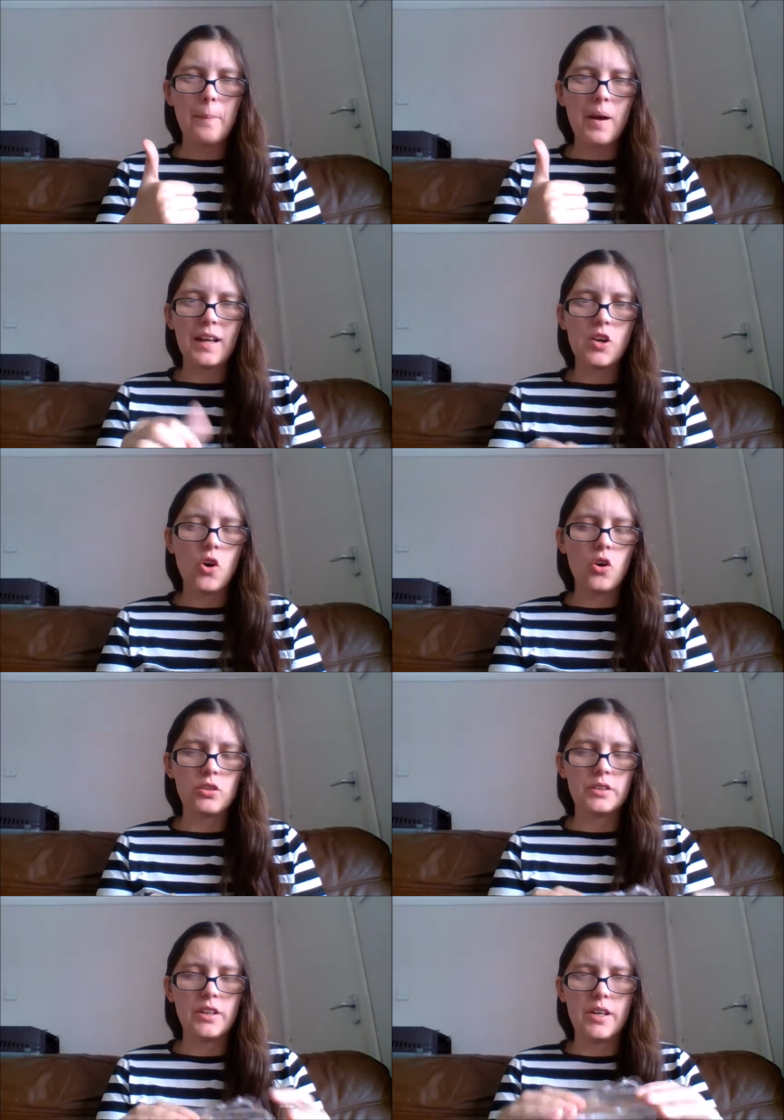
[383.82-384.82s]
Bang
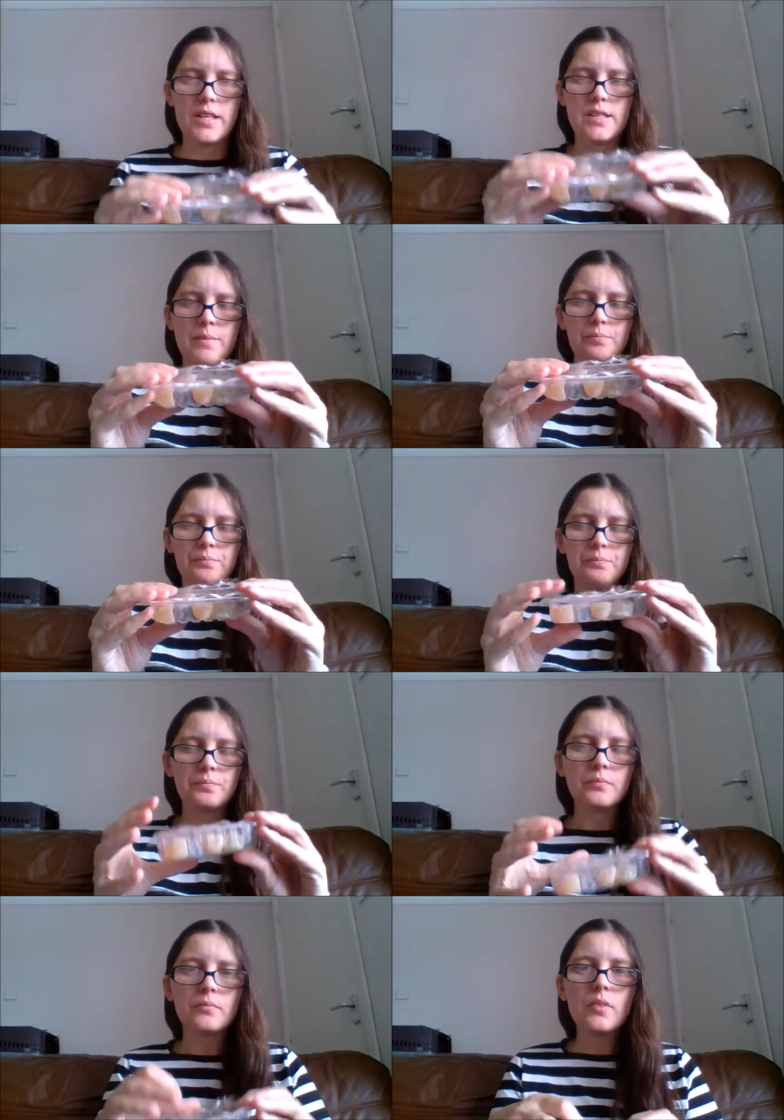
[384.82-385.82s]
on, nice.
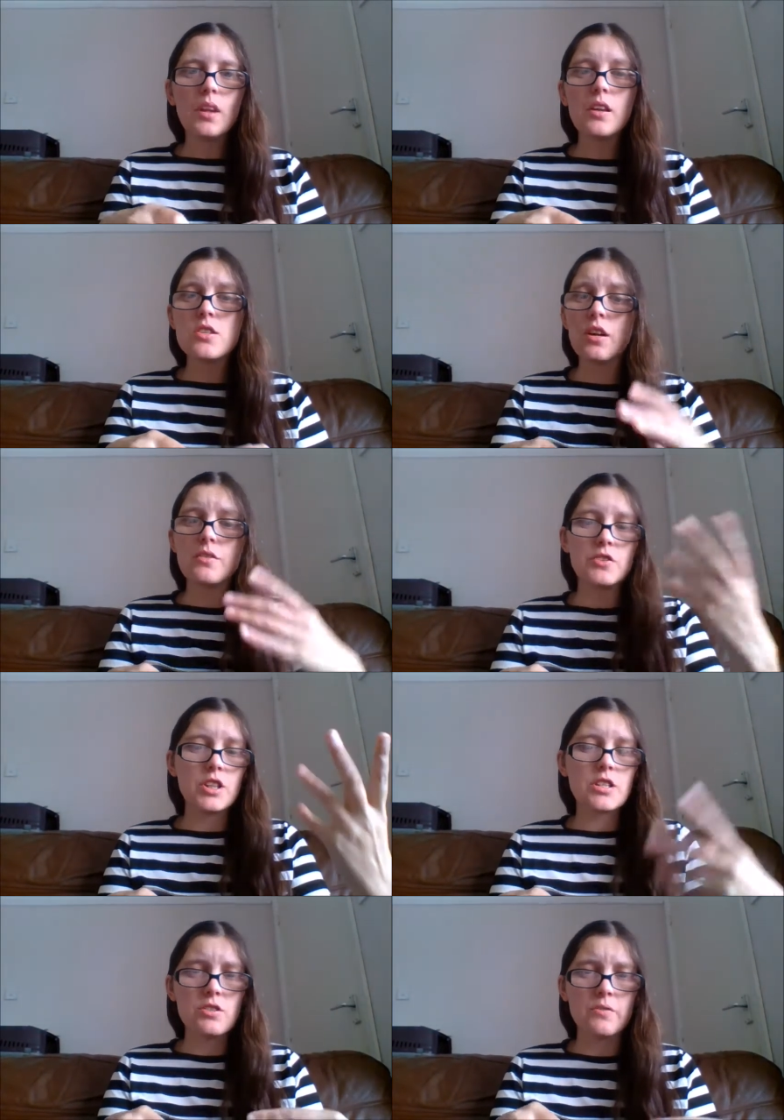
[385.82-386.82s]
So,
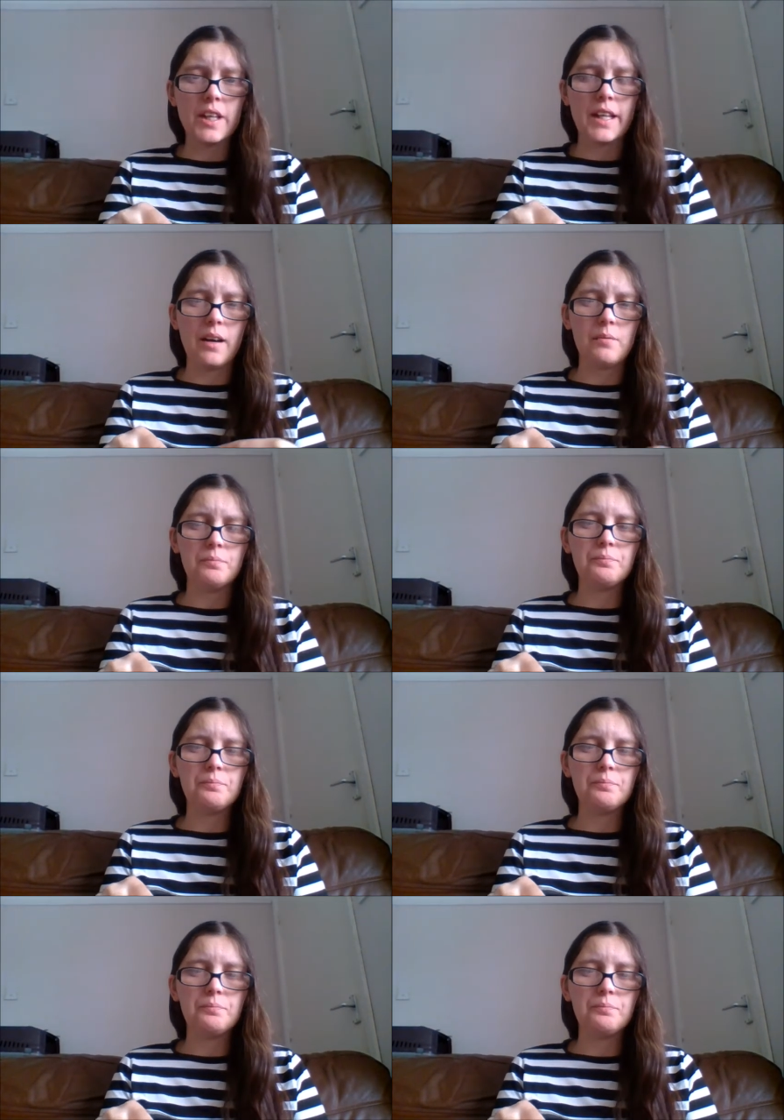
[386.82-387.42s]
just to recap,